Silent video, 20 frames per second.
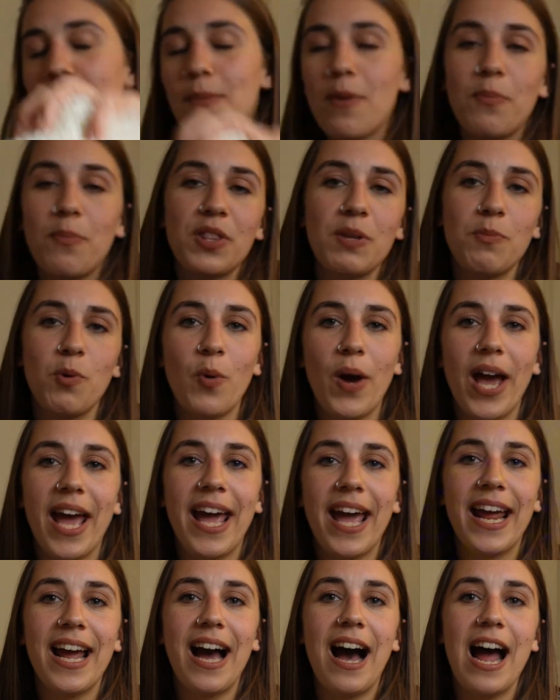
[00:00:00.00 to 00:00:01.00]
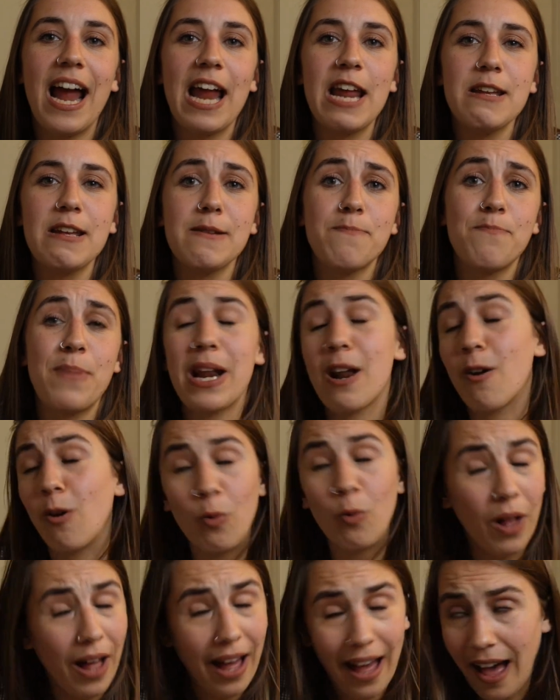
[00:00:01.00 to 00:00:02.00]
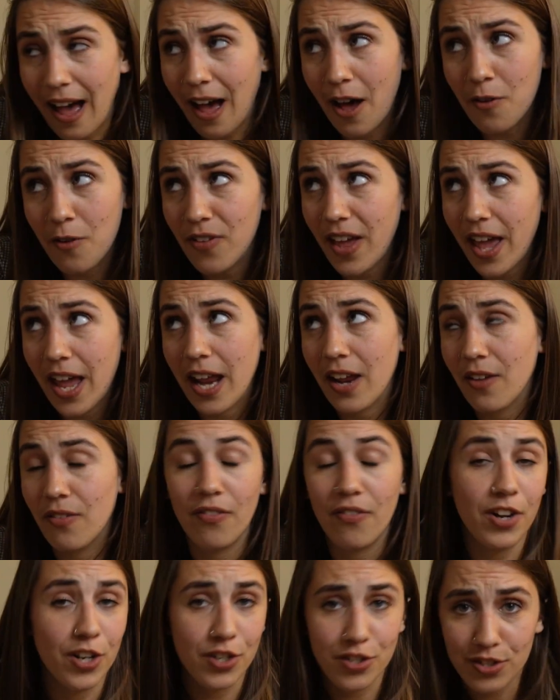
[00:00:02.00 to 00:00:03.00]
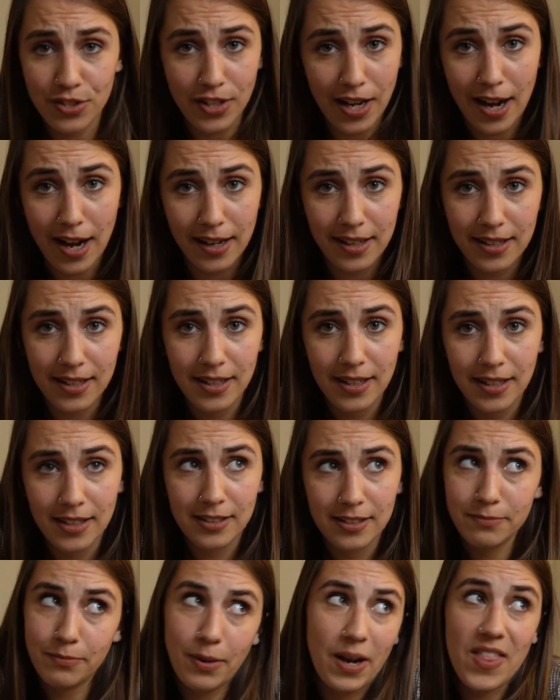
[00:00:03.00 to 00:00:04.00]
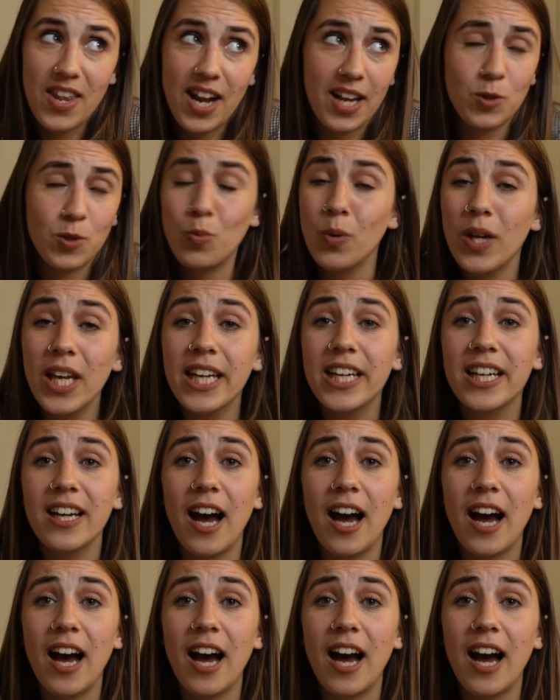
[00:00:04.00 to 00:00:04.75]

them and put them away. I bet I will have a finished sock by the next week.